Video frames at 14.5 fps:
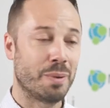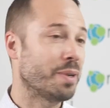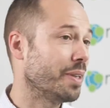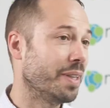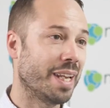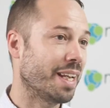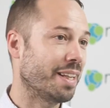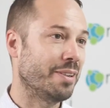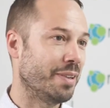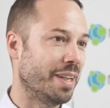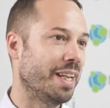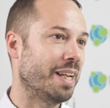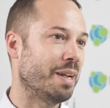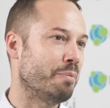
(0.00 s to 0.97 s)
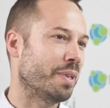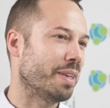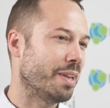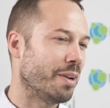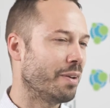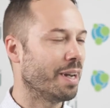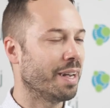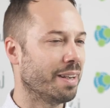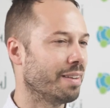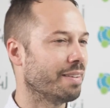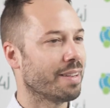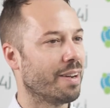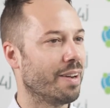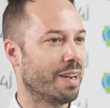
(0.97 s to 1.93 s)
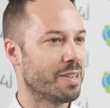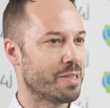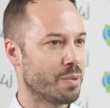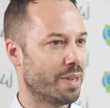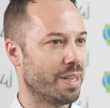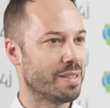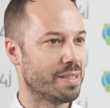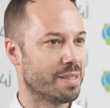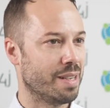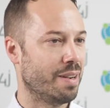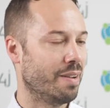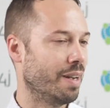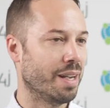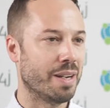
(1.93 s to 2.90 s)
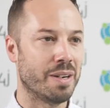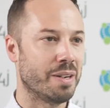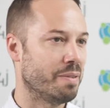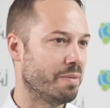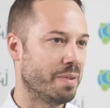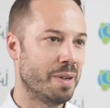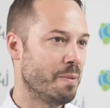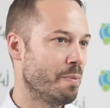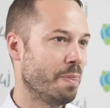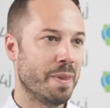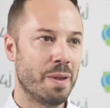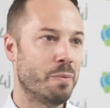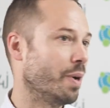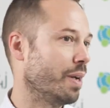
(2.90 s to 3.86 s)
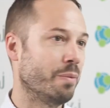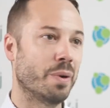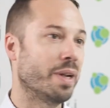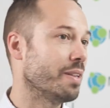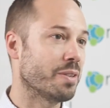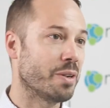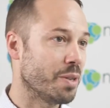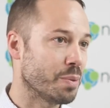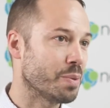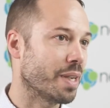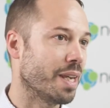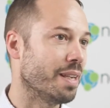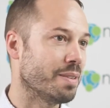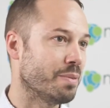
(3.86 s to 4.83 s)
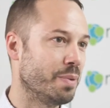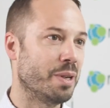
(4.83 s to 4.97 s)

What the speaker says: connect their data, but they're not entirely sure necessarily of what is our use case.